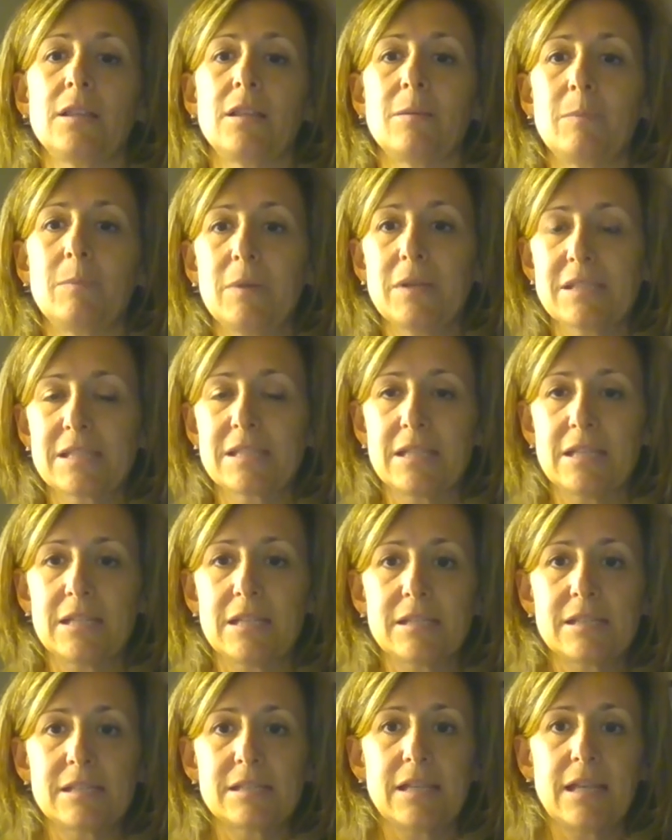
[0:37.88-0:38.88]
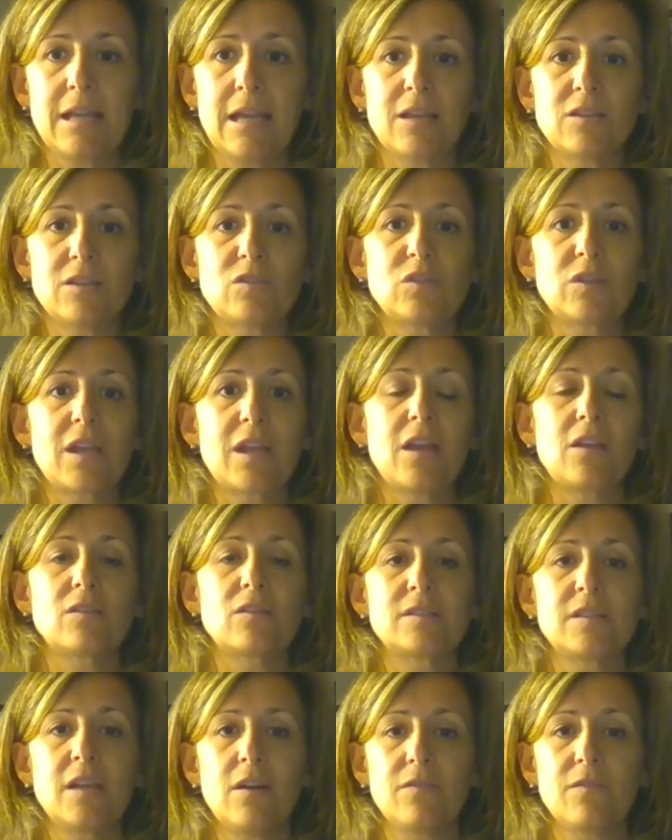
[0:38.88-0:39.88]
the business and to get
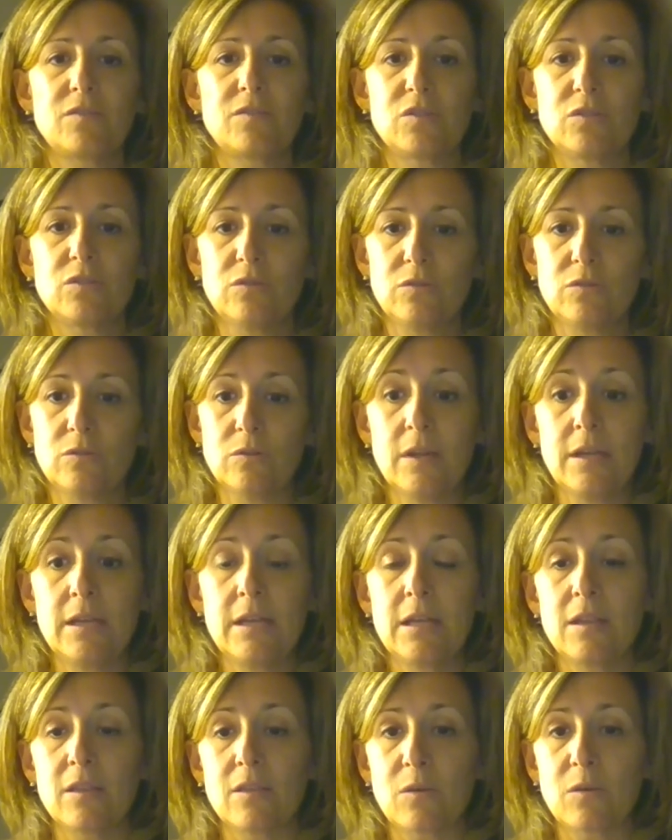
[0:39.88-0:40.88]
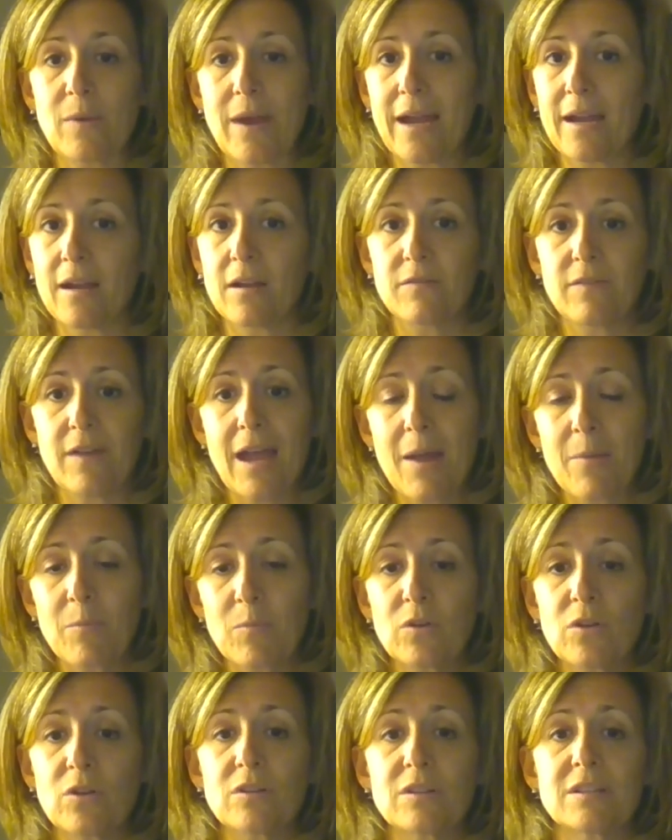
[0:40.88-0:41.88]
yourself to the rank of
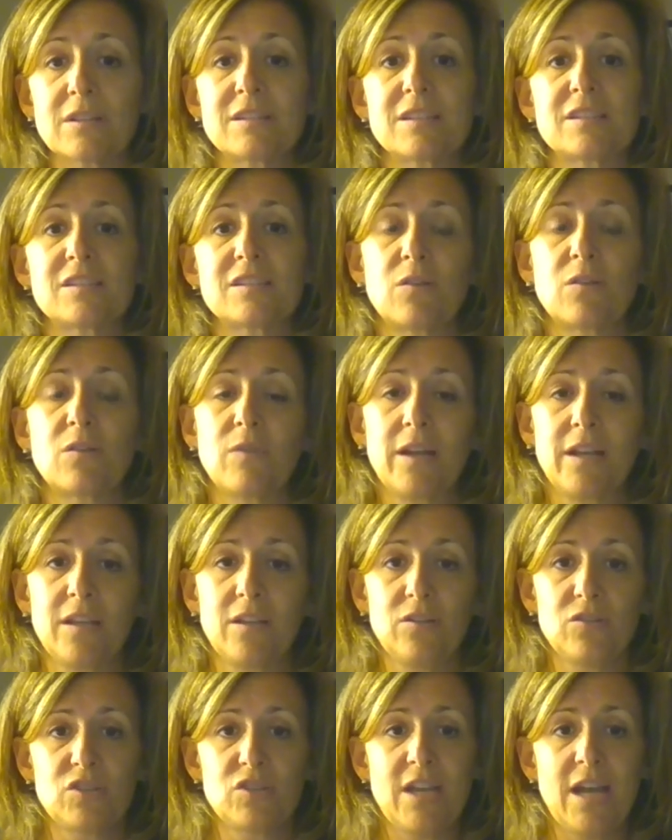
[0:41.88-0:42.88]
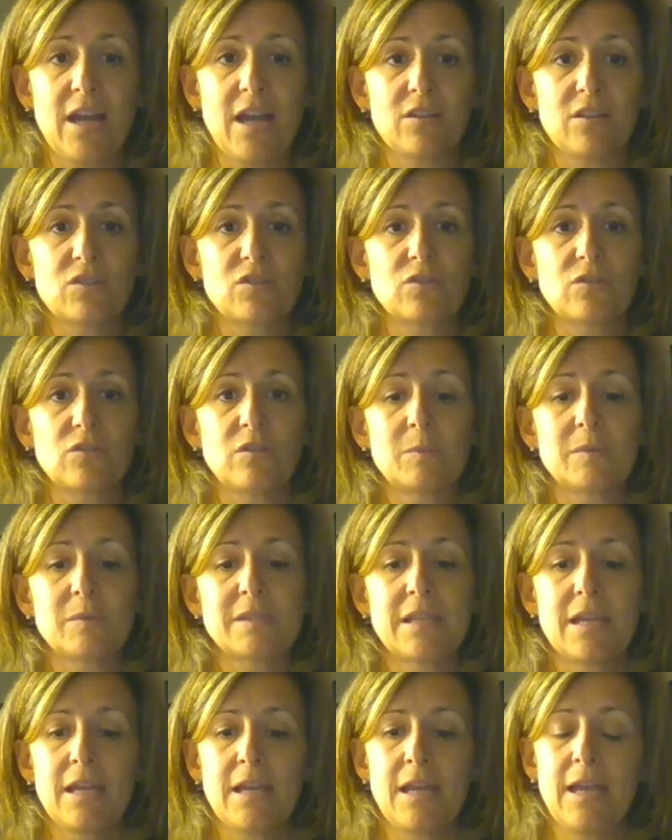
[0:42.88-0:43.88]
Emerald and to start running your challenge
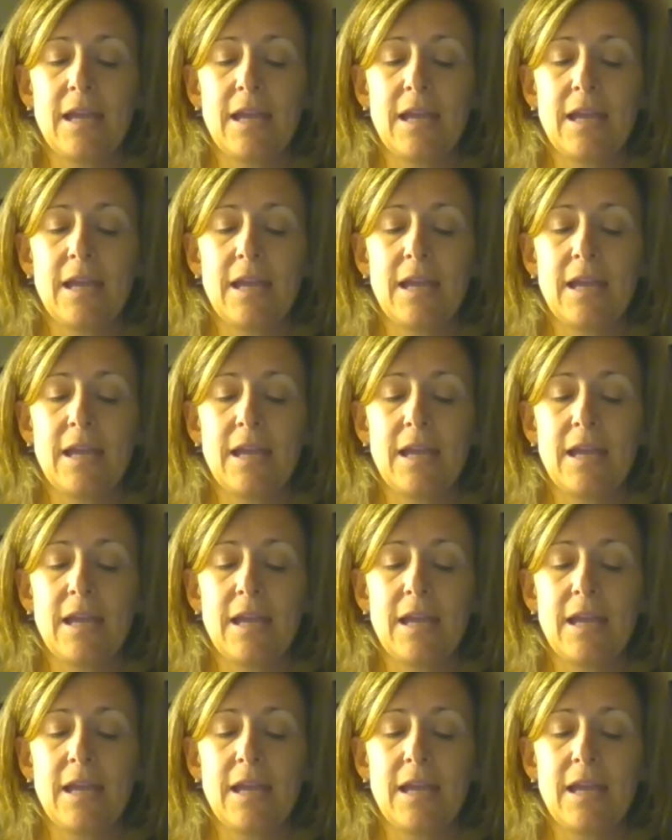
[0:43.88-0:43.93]
groups.